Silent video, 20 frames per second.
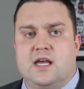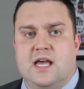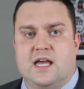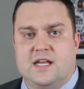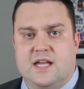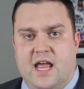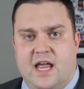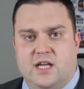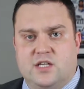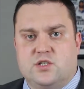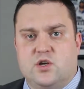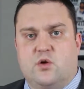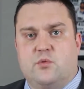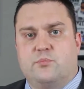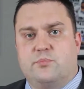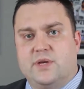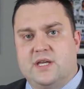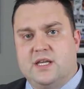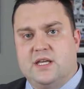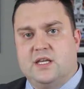an
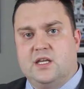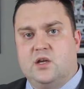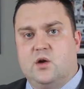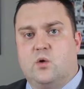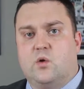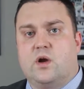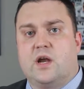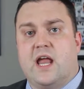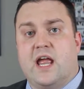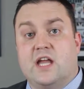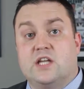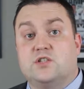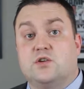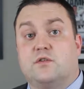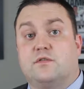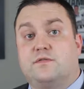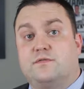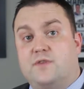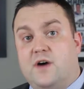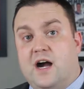HOB, or an
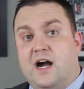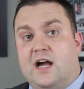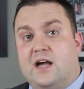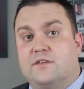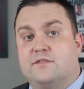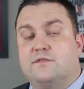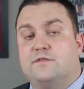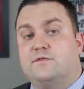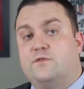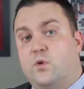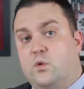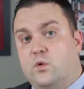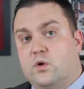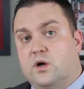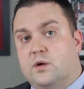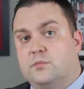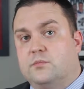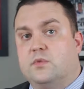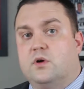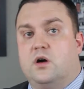HO5
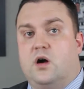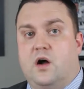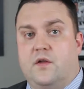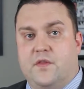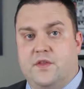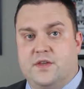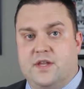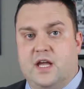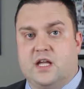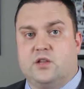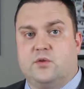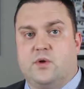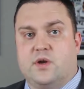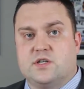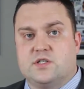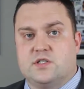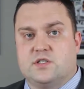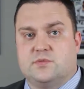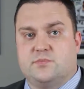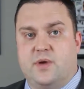form on the
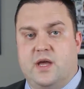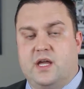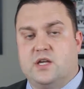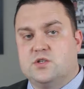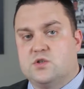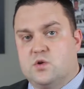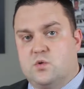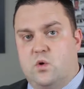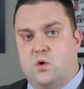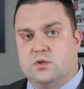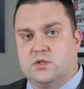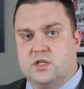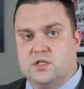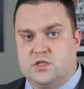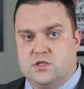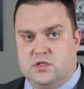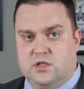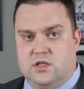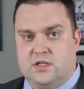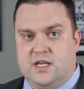declarations page or quote that
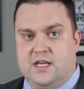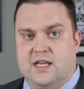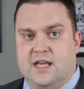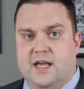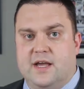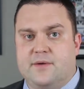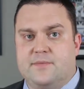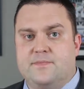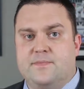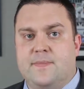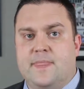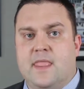you're looking at.